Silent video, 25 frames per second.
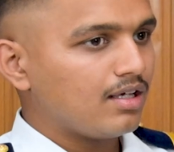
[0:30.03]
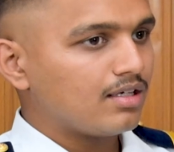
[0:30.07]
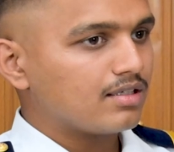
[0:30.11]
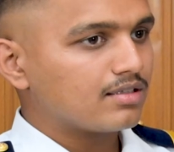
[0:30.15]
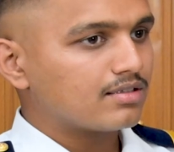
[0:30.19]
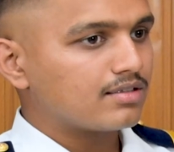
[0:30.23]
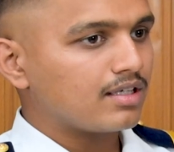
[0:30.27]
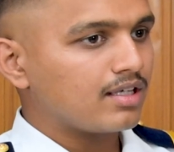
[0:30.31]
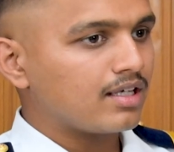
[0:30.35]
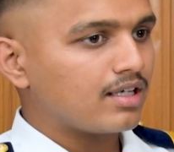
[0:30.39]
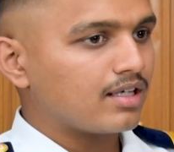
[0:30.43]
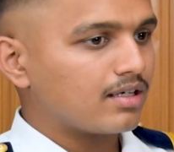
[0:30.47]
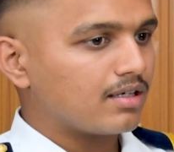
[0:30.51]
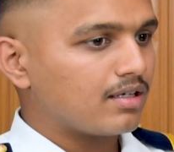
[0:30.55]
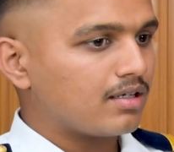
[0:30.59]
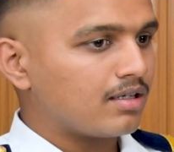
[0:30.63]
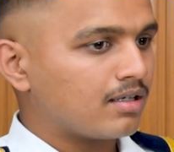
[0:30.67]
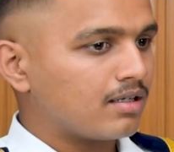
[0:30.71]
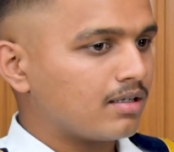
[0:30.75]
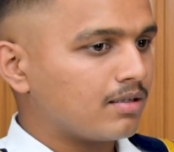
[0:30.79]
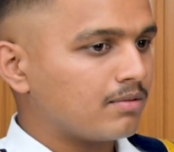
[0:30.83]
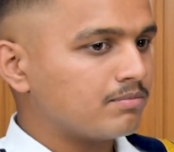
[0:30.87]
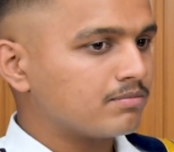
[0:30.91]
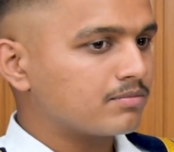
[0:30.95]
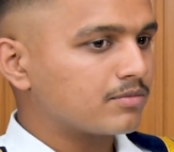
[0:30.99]
See,
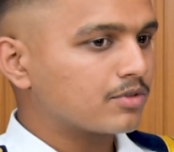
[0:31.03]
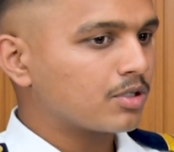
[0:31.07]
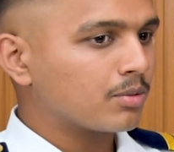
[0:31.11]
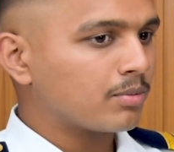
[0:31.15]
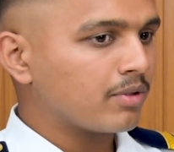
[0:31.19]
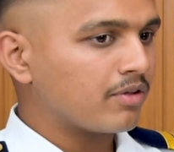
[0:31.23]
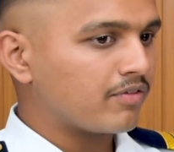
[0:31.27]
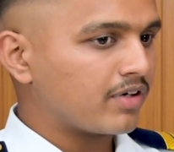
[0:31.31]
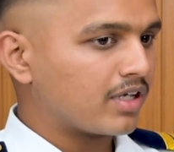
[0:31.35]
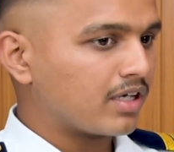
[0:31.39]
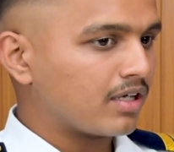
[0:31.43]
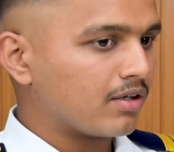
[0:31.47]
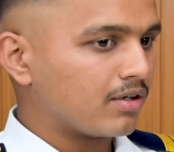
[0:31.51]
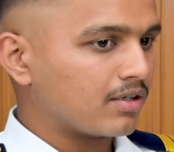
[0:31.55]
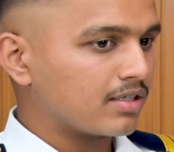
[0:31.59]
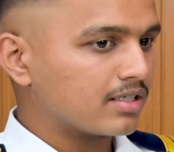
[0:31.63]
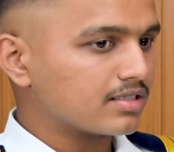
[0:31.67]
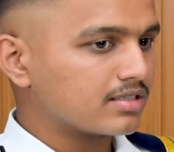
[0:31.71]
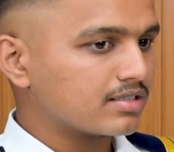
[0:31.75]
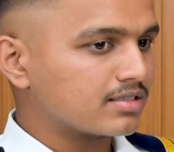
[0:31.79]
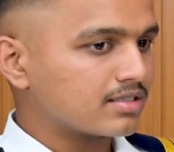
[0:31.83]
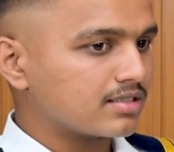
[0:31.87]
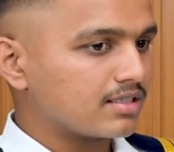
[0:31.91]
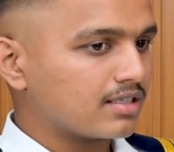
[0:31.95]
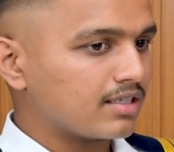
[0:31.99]
to be very
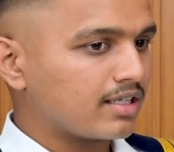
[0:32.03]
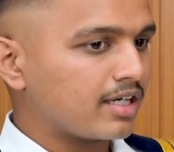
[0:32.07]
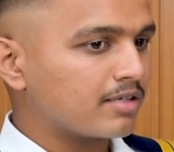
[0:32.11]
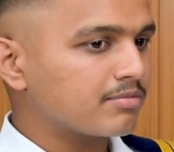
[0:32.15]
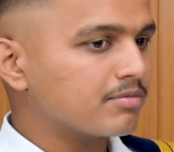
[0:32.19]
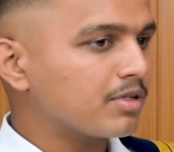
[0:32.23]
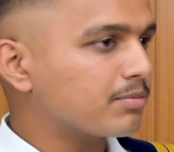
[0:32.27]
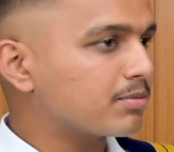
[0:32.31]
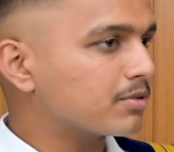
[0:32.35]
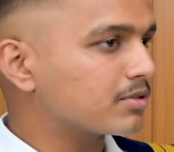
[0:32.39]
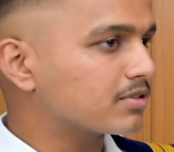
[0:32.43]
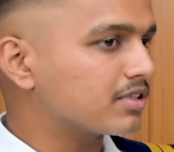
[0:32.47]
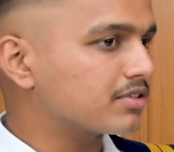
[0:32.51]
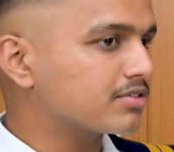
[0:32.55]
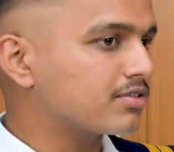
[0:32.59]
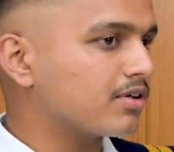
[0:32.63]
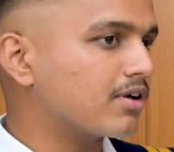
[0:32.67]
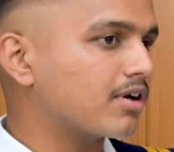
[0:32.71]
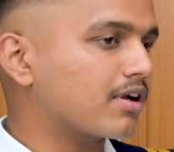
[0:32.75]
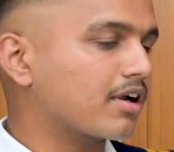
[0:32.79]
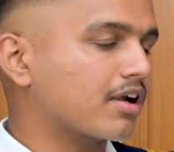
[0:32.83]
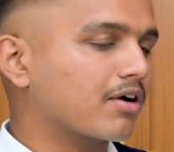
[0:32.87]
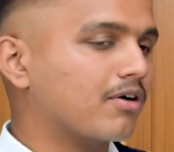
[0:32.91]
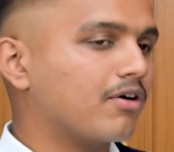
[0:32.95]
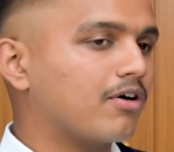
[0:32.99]
honest, let me put this
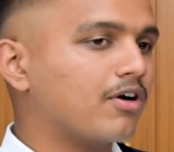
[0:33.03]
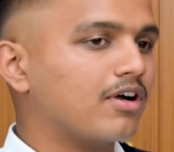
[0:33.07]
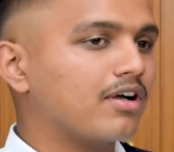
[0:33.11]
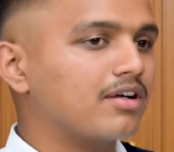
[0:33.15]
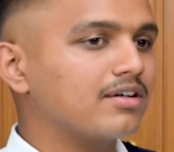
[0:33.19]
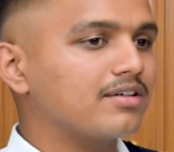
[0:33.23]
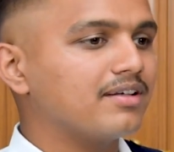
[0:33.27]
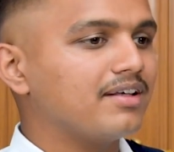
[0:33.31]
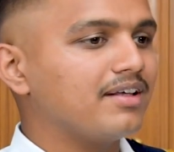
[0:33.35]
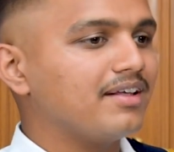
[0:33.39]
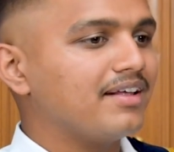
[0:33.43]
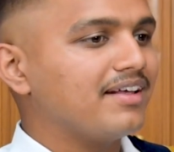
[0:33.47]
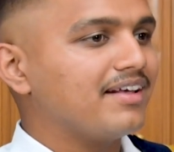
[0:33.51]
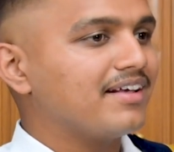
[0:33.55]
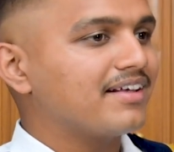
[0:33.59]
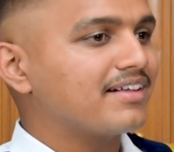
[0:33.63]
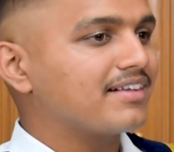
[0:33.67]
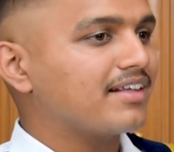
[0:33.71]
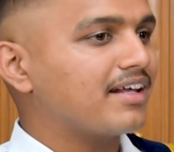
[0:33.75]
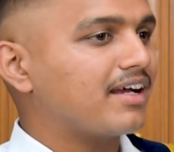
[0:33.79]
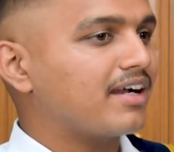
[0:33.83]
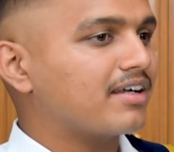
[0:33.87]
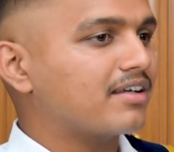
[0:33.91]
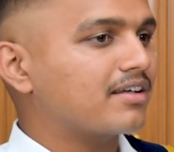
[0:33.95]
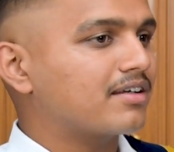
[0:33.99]
on record
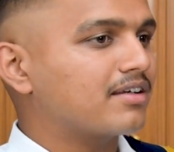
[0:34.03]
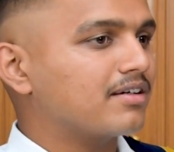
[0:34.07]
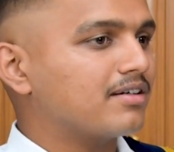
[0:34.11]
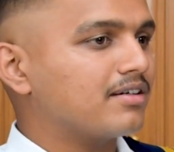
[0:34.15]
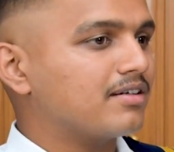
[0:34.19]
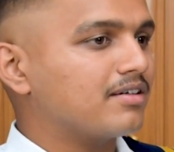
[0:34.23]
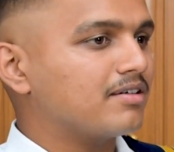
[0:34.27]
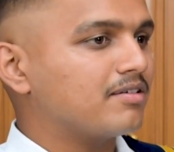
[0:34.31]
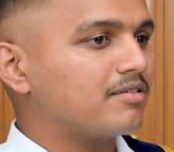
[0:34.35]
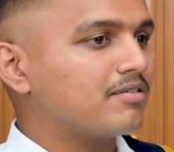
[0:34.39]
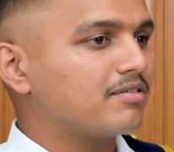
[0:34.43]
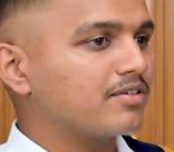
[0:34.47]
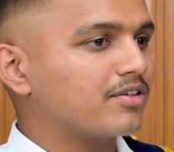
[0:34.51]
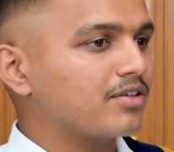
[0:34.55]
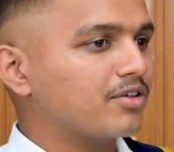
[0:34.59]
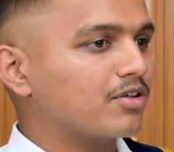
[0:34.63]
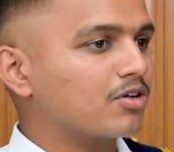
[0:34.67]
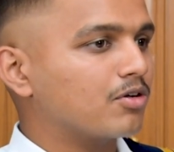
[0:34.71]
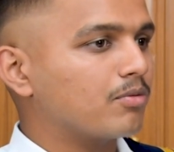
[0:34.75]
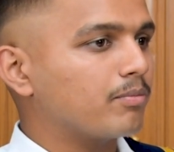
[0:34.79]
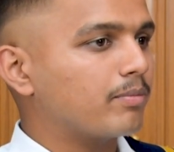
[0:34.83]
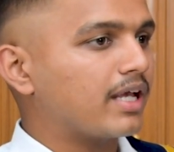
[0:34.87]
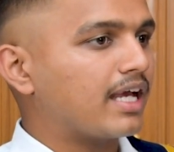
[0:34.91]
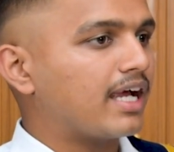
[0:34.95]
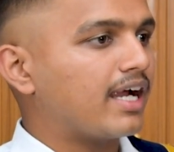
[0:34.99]
that,
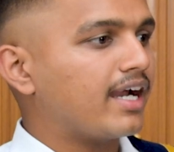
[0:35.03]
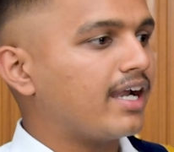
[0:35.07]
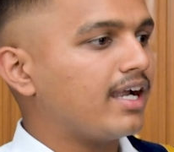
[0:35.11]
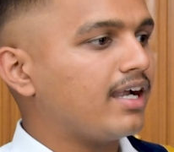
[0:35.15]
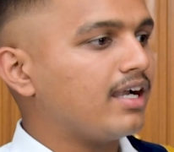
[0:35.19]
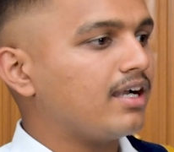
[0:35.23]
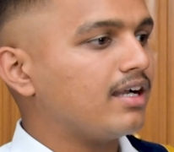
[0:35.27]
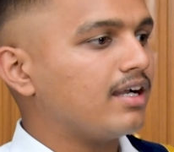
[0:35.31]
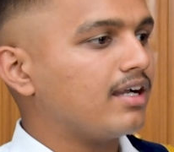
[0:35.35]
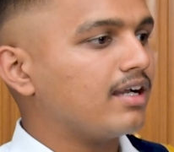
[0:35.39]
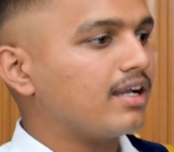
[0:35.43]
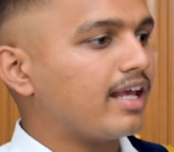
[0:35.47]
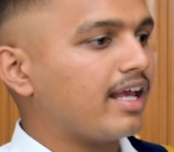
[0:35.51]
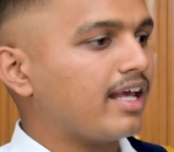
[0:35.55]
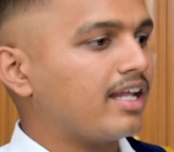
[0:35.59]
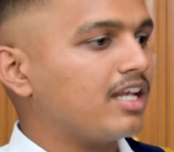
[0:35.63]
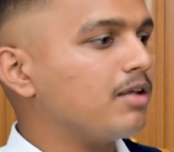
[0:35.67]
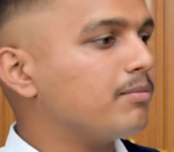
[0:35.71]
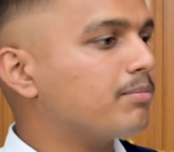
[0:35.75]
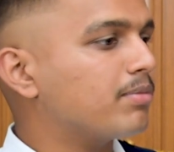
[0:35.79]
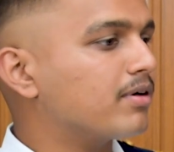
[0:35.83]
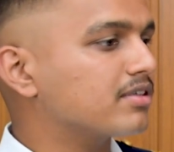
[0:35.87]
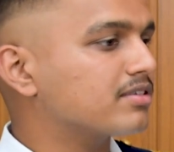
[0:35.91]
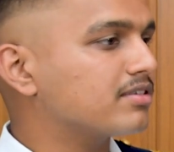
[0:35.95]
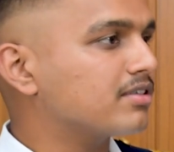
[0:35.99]
behind
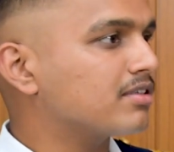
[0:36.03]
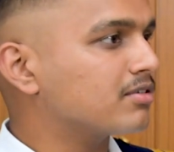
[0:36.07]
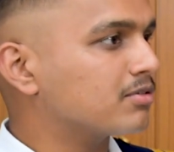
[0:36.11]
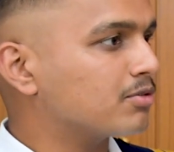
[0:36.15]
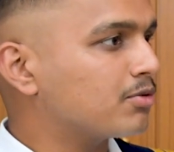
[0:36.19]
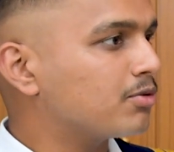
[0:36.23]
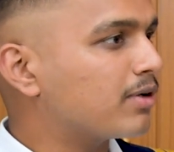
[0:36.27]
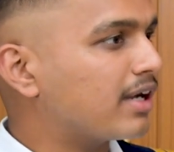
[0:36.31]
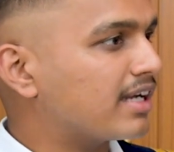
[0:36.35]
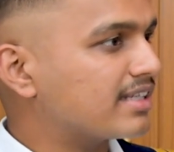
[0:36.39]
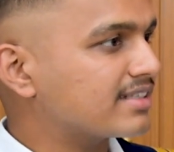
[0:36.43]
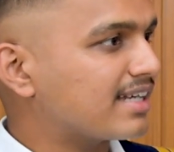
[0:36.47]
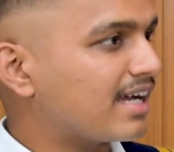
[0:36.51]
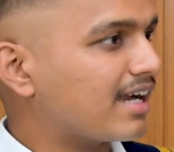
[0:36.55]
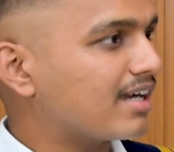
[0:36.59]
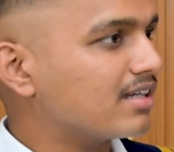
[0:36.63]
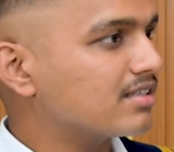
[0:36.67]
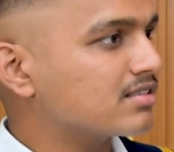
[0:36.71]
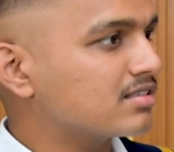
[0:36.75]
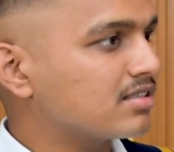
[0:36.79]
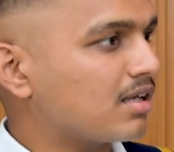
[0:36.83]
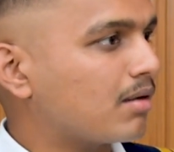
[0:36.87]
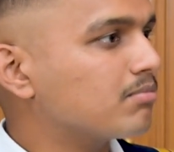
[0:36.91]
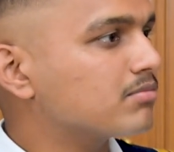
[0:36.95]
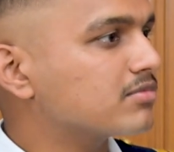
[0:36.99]
any person who has
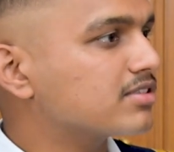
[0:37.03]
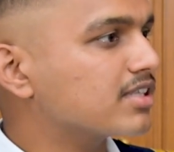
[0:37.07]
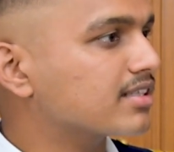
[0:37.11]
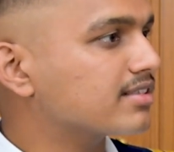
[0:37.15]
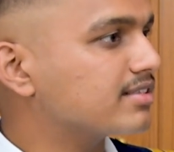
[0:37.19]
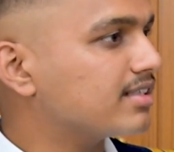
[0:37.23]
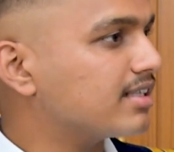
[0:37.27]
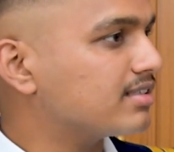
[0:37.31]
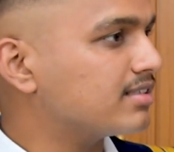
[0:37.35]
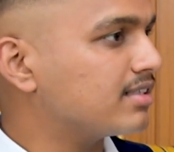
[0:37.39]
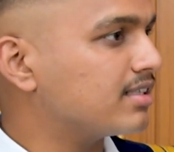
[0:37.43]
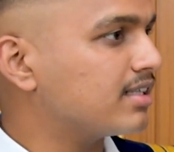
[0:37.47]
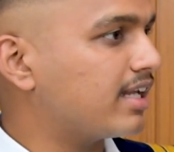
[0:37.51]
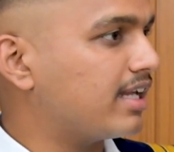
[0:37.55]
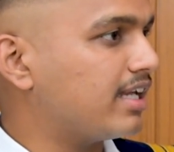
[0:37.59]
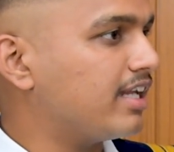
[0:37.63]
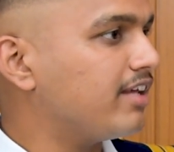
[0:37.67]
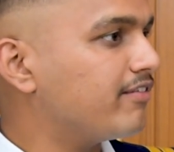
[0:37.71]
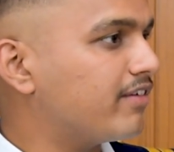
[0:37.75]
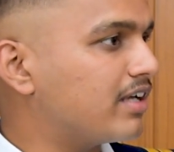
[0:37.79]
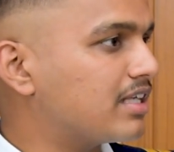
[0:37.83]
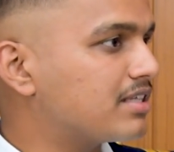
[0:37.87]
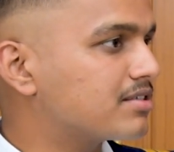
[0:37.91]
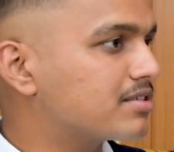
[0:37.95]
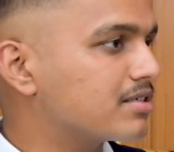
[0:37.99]
had some success in
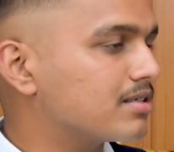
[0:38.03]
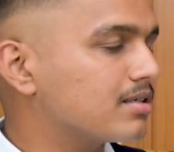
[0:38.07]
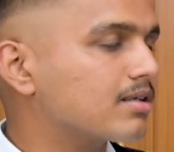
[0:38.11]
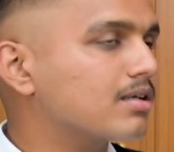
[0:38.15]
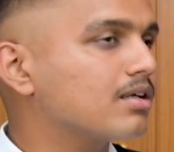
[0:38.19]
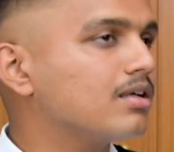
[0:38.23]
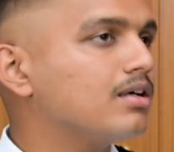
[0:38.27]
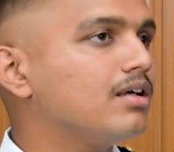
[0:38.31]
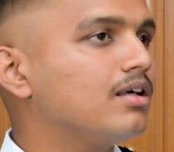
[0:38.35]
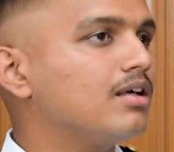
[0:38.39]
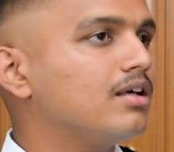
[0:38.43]
any venture,